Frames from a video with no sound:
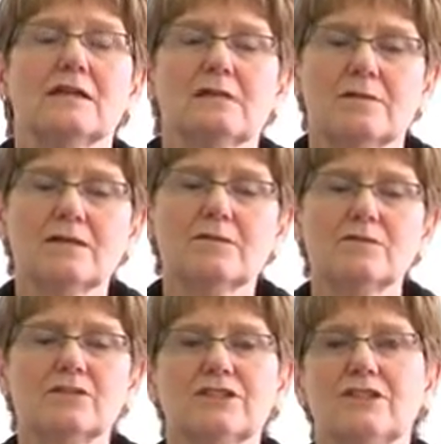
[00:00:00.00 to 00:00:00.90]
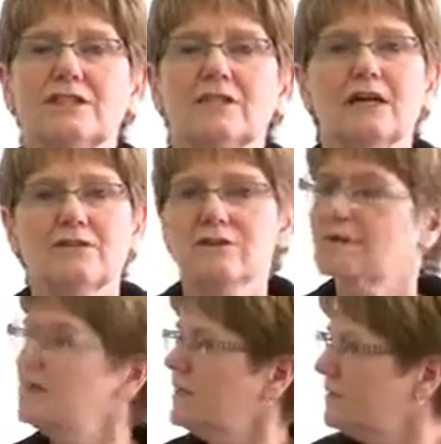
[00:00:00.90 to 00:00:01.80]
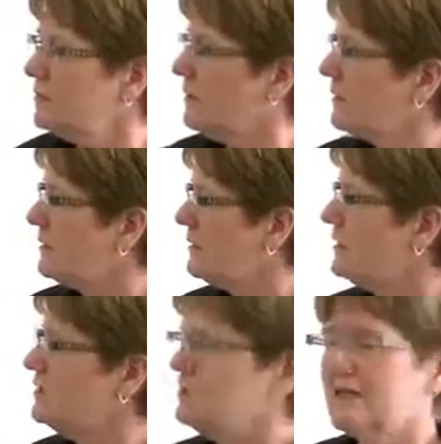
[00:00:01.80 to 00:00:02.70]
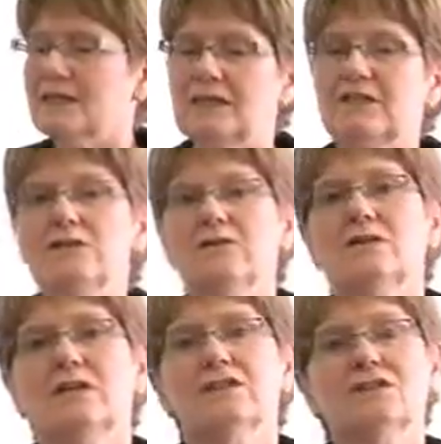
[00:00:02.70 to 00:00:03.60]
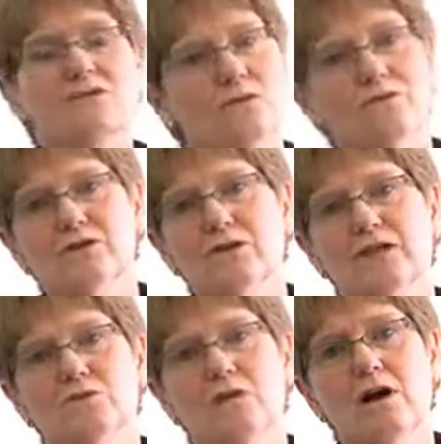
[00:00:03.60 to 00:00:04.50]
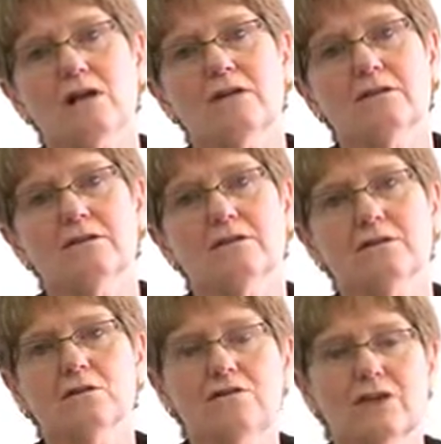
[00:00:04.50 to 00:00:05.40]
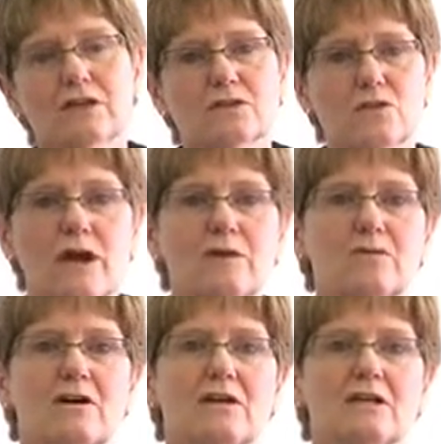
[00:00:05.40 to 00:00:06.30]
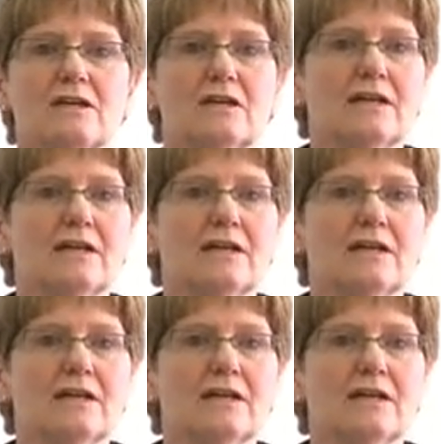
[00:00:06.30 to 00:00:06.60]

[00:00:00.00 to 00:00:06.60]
Sometimes what you need to one of the things you might need to do is just go for a nice walk. Go for a nice quiet walk.